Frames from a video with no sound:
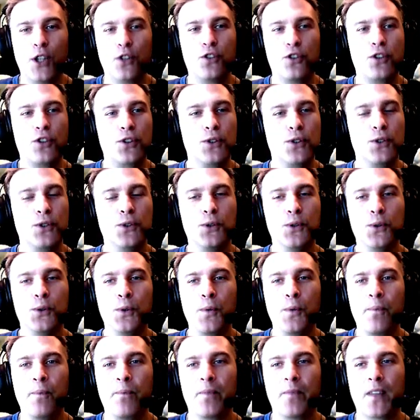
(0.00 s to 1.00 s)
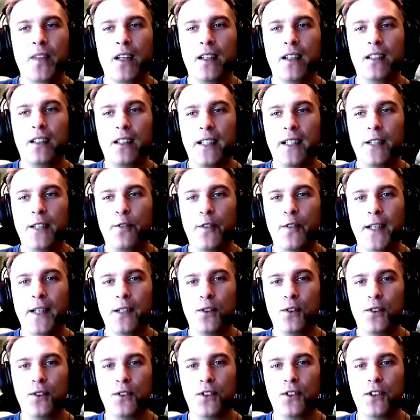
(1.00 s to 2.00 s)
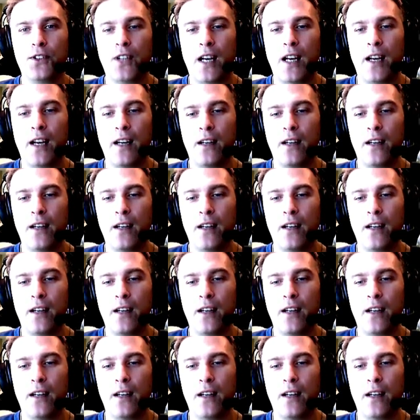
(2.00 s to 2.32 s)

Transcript: to Clickfunnels,